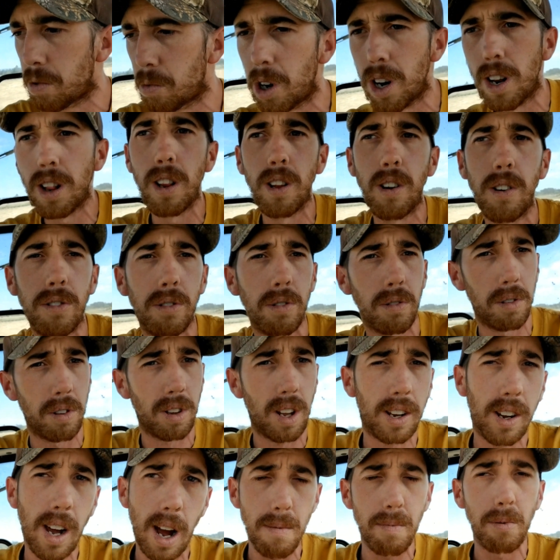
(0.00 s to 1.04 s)
a
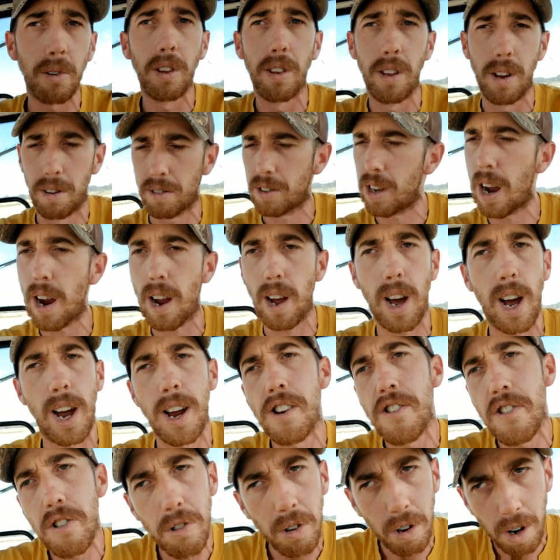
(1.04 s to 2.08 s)
couple of those I
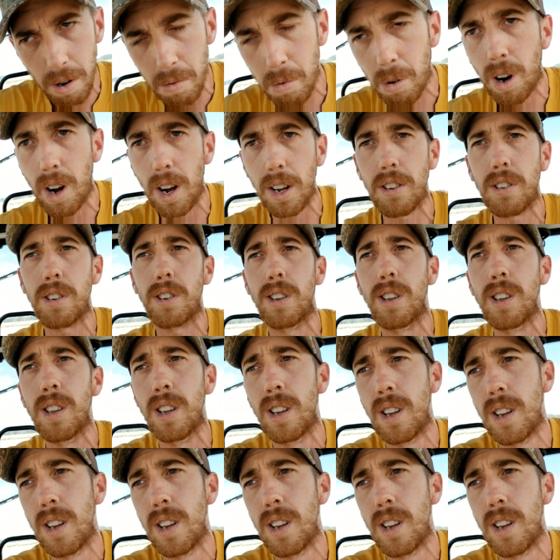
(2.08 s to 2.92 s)
enjoy watching.